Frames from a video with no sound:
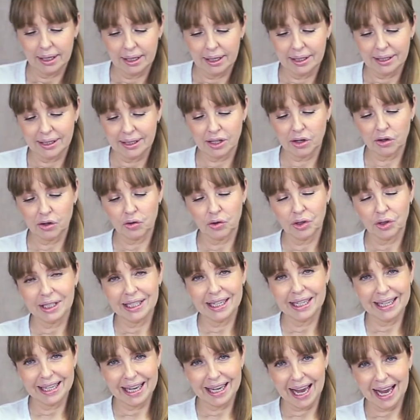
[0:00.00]
So
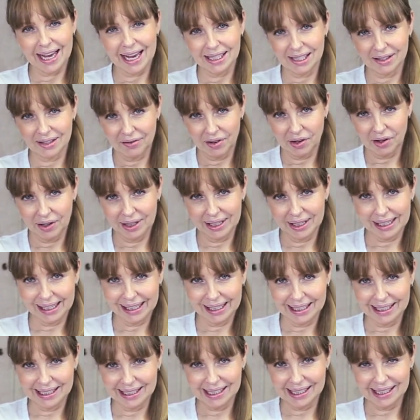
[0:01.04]
Kritika has a very
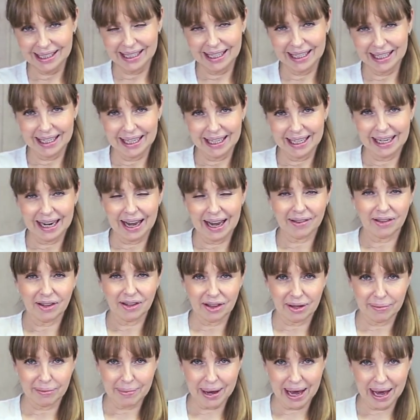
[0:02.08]
clean skin here now that
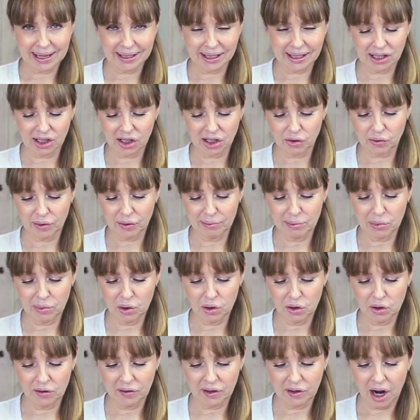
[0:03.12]
the mask is
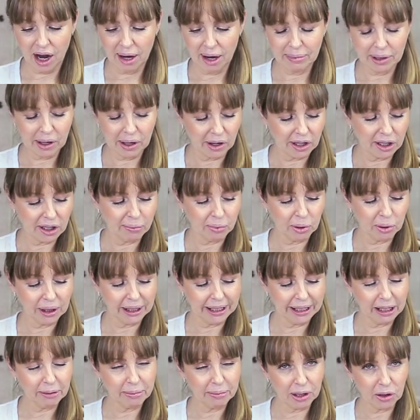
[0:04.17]
removed. I'm going to put a
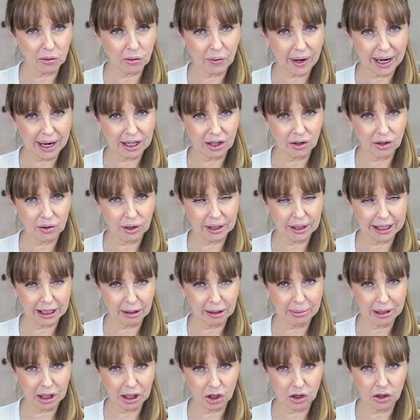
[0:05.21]
little bit of retinol, a little
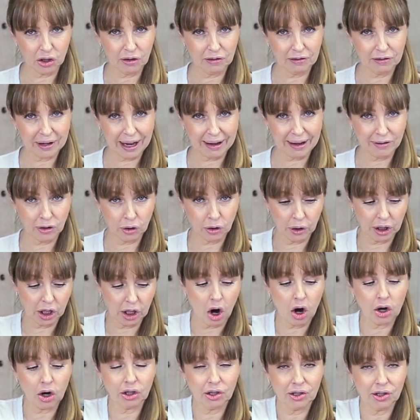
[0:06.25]
bit of Q Flavonoid
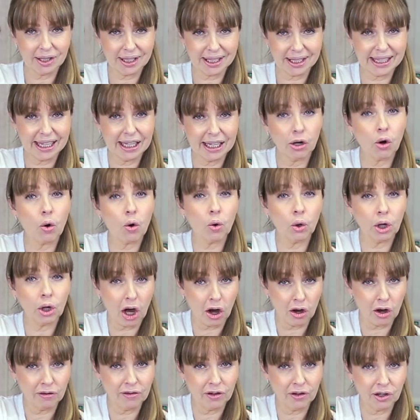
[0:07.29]
on her skin, all
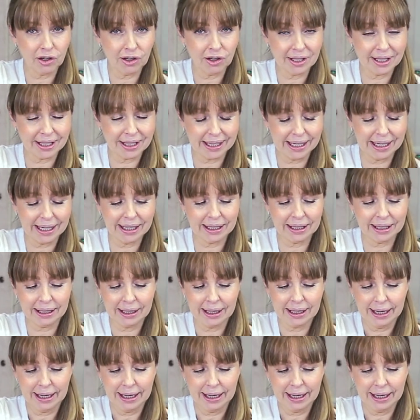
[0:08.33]
over her skin.